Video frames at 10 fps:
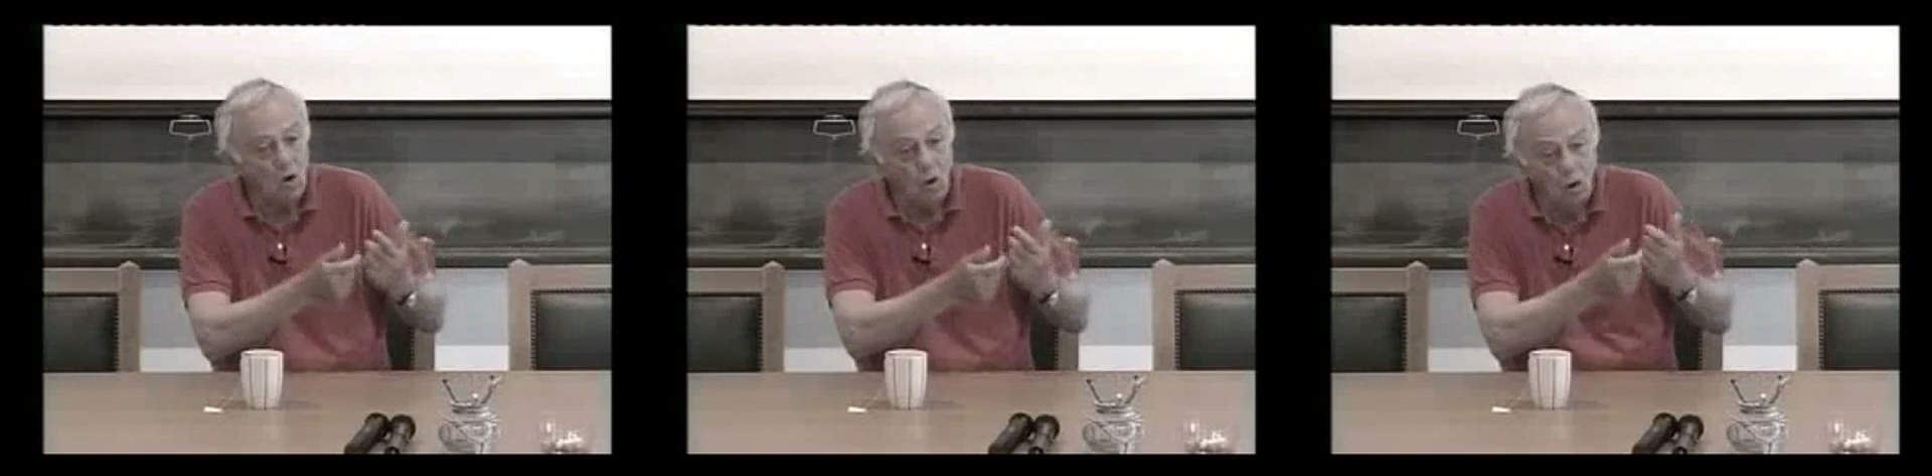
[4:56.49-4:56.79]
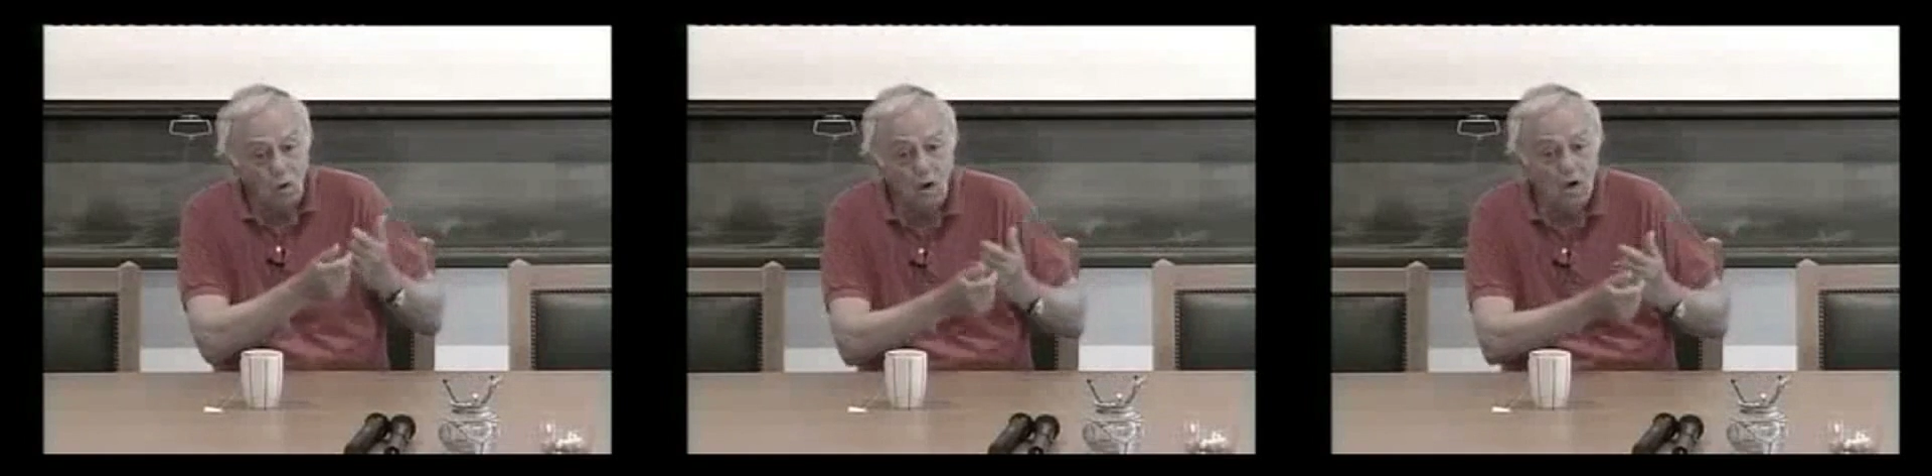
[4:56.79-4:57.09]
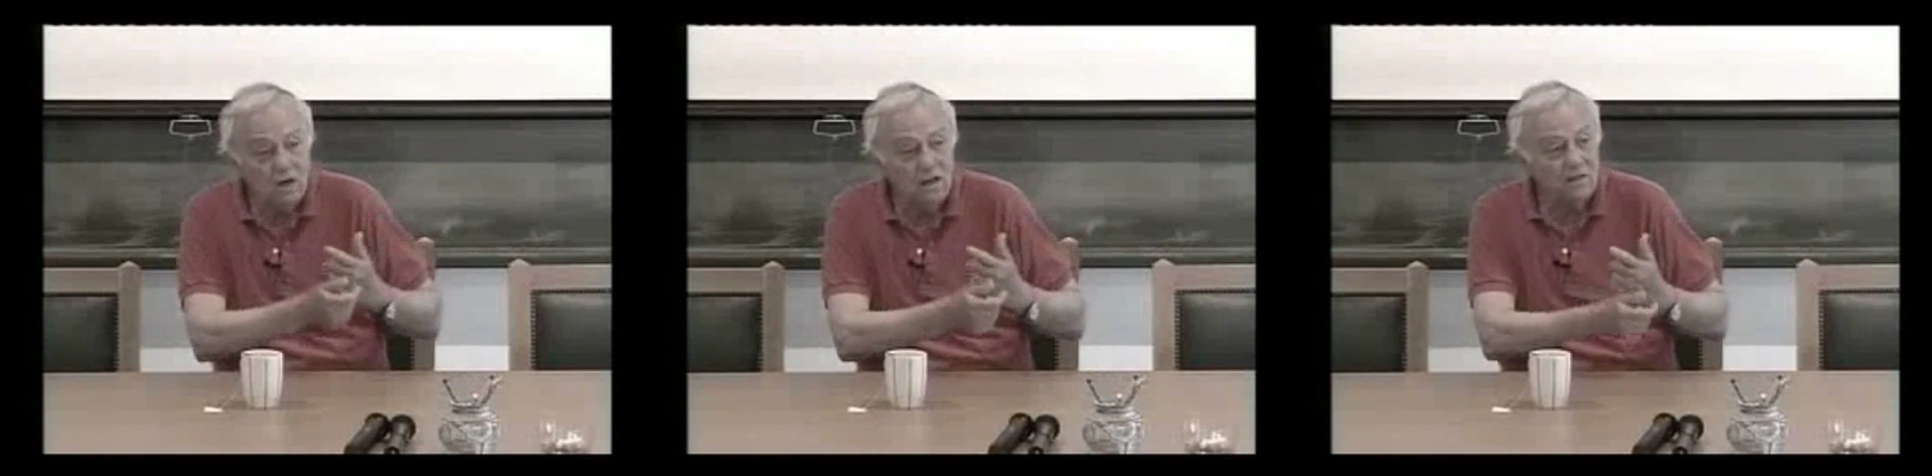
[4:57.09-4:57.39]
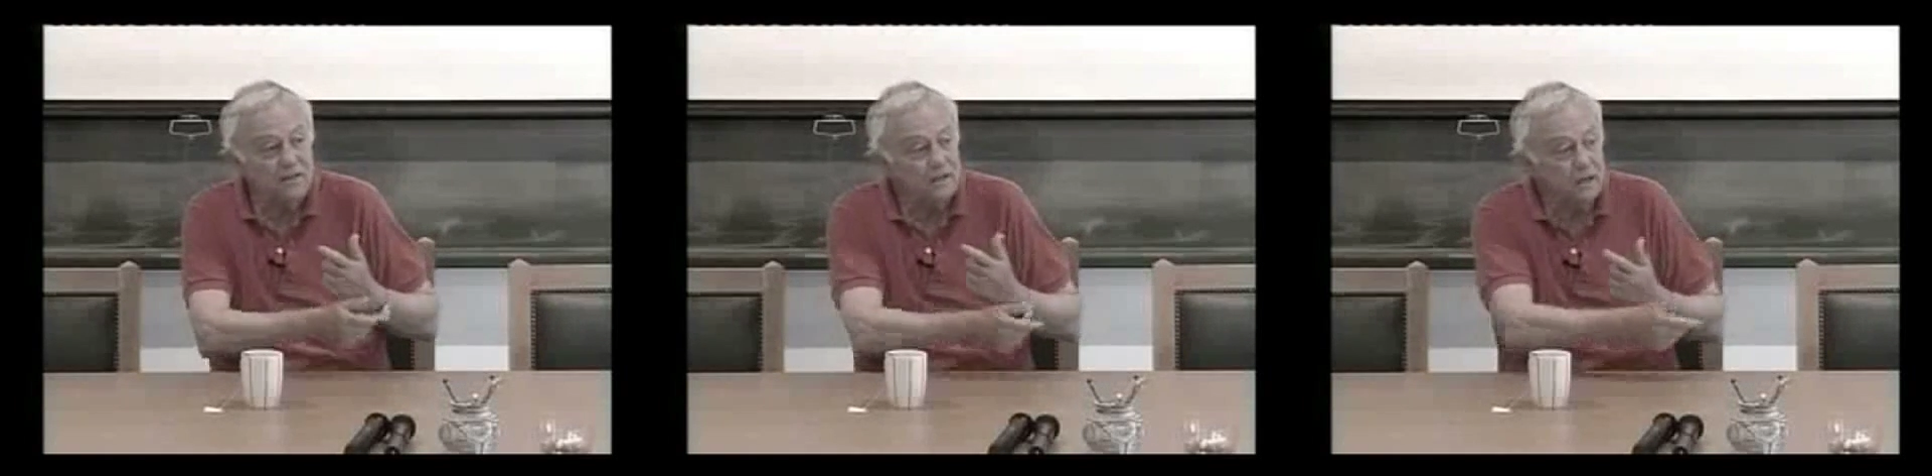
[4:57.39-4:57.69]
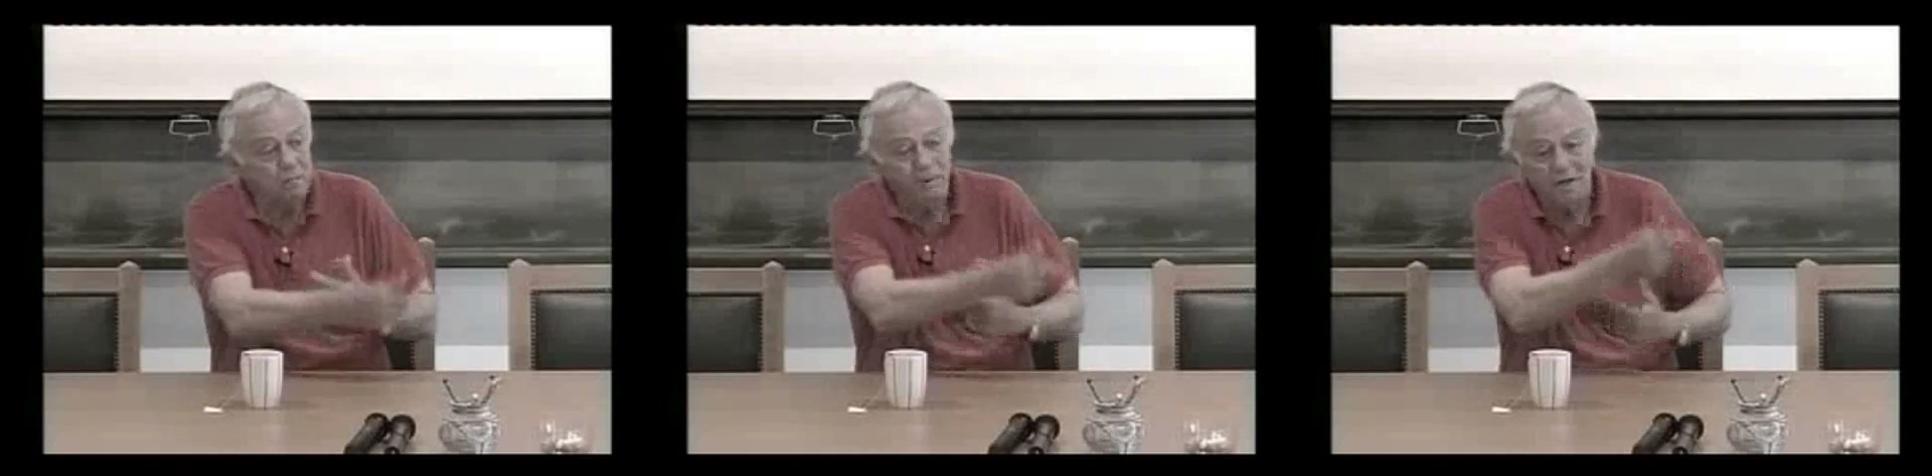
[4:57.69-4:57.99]
all the
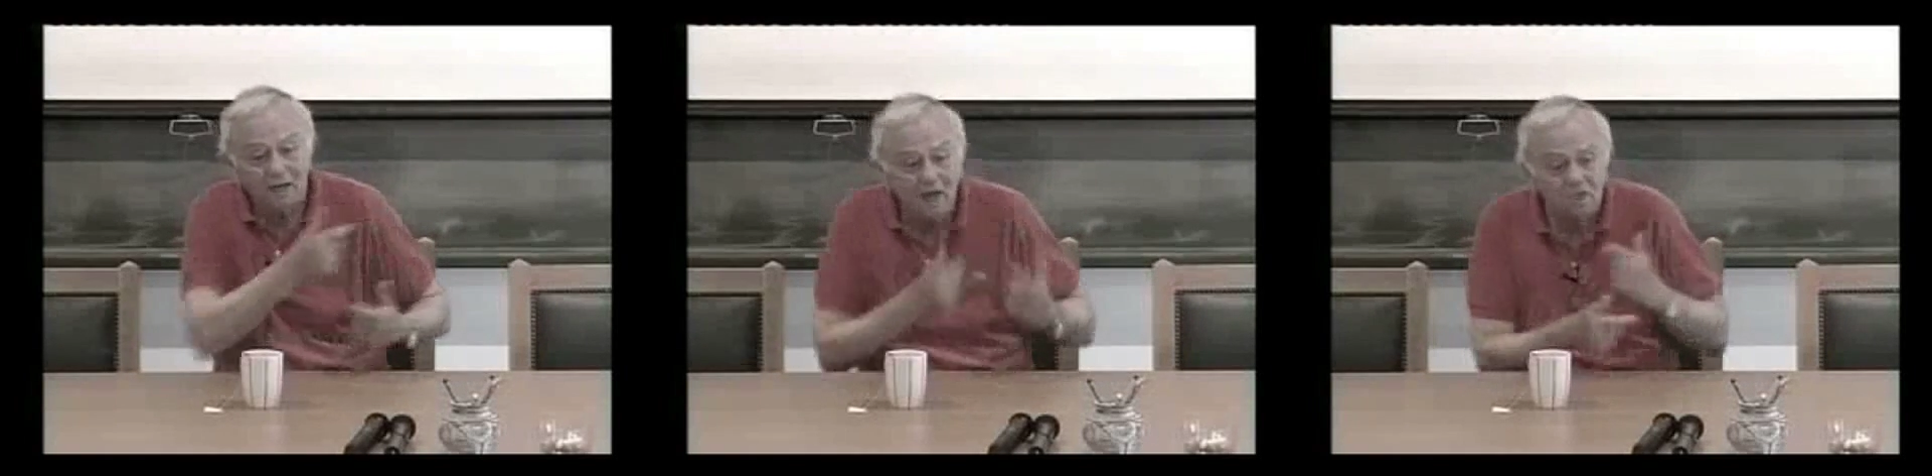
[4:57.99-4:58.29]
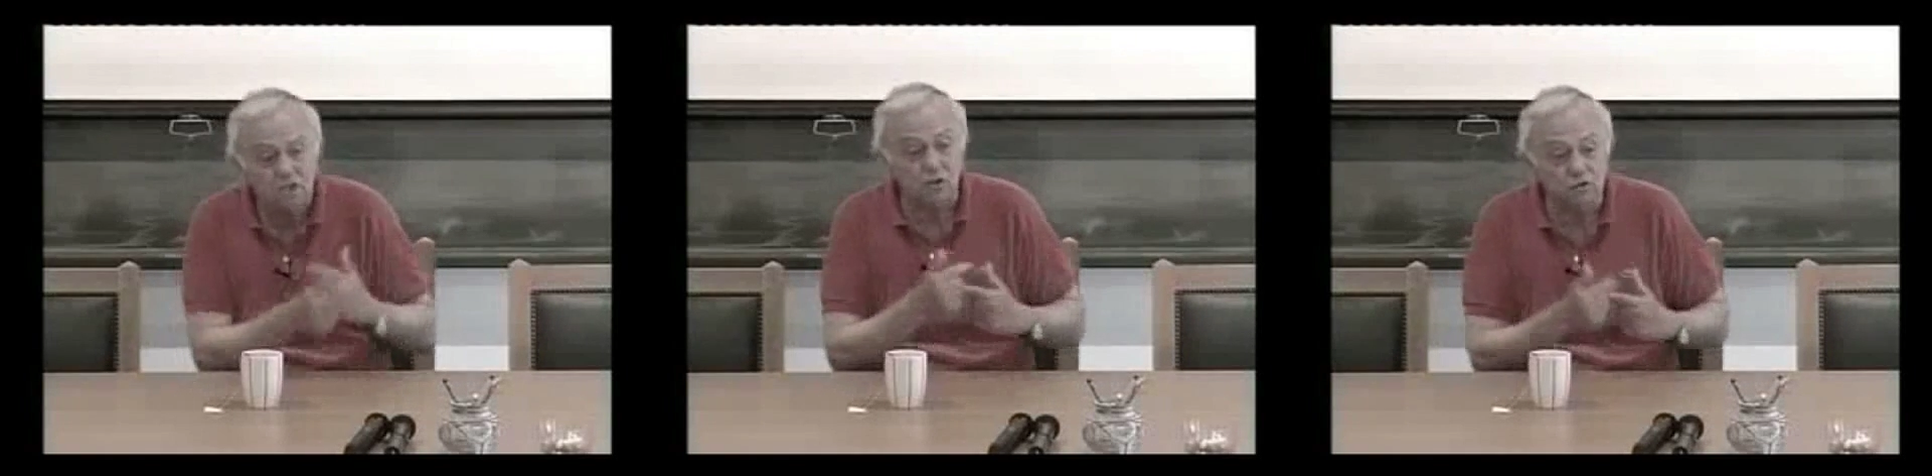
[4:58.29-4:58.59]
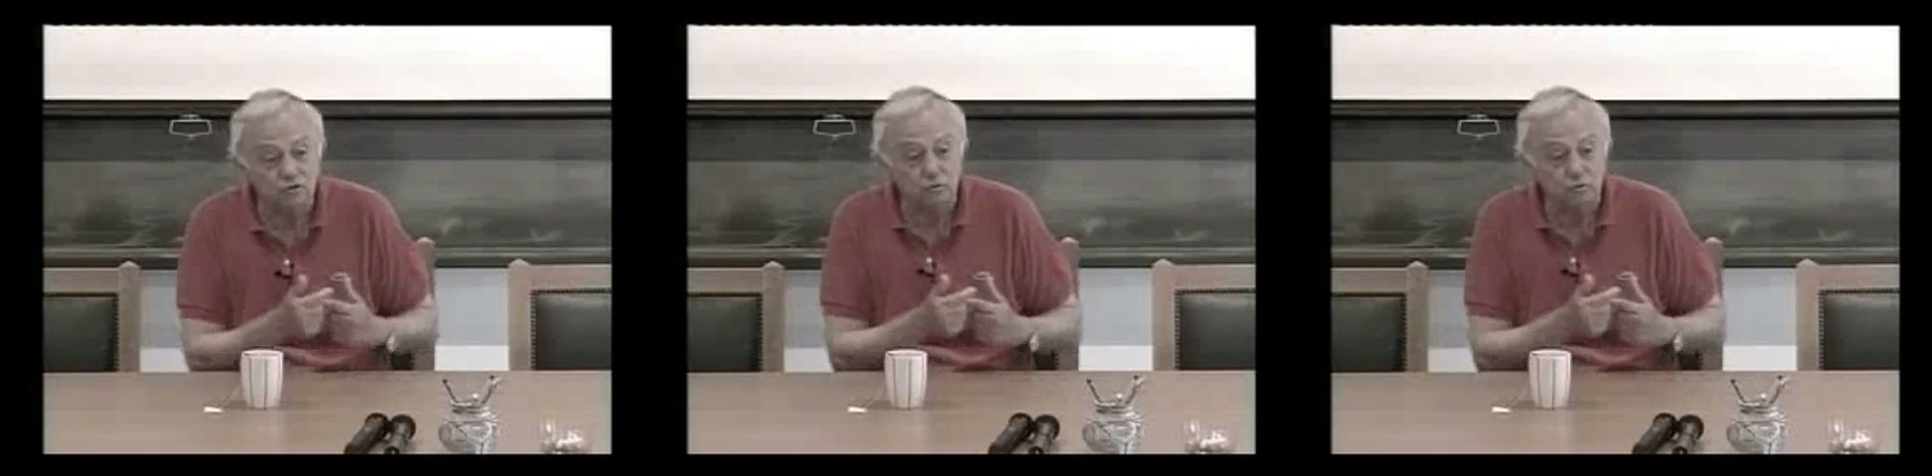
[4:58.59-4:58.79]
repercussions,